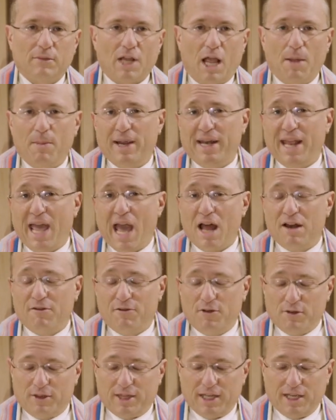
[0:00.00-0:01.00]
I might add a
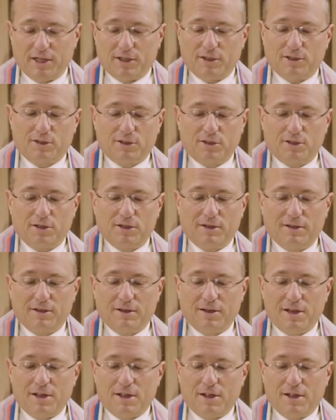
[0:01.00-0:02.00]
few things to
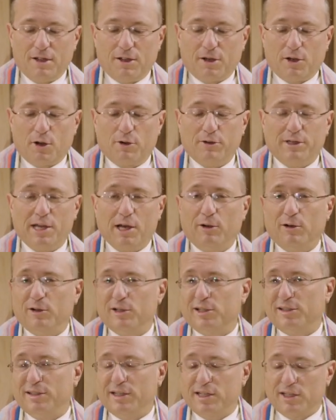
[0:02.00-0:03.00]

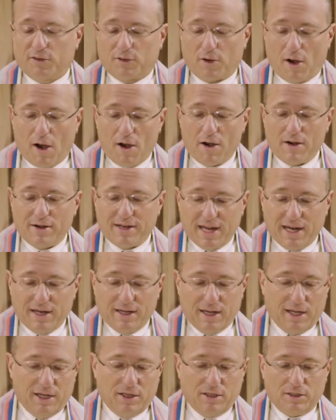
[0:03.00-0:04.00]
Cordero's list for our day
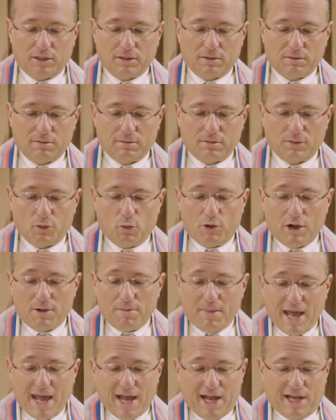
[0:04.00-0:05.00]
and age. Wear
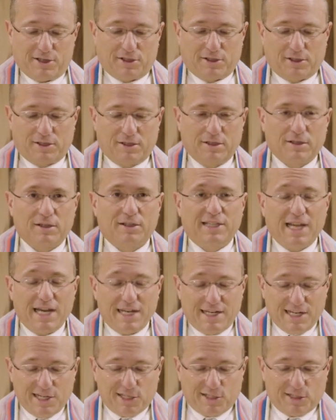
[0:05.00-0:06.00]
masks, stay
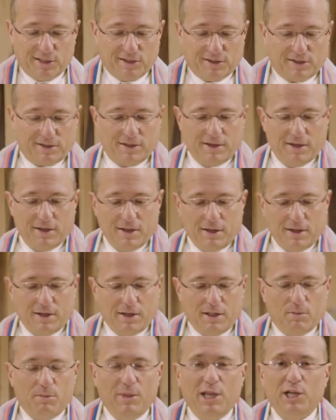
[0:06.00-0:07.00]
distanced,
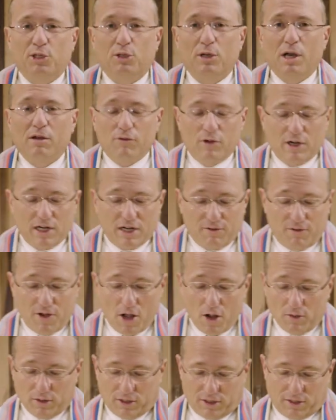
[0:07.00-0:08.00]
make sure everyone
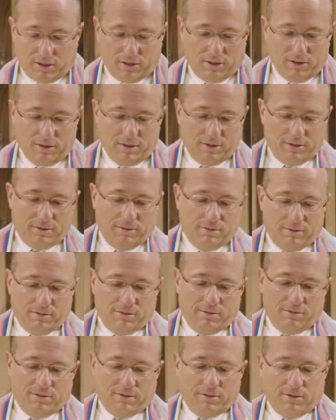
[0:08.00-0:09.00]
votes,
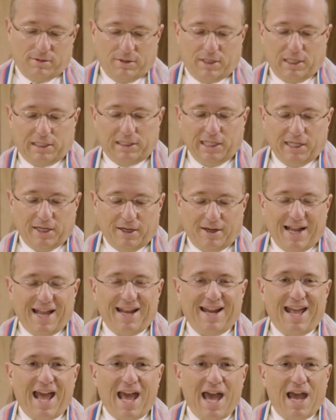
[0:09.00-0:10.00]
declare
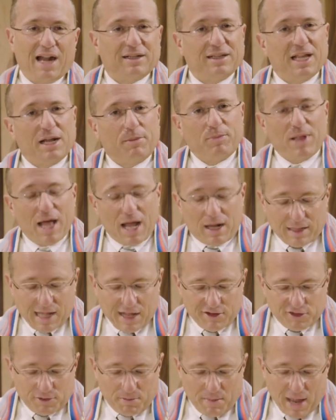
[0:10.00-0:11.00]
and act like Black
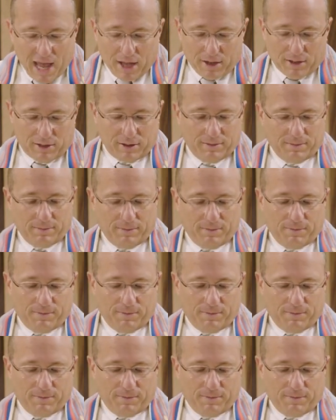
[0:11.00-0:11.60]
Lives Matter.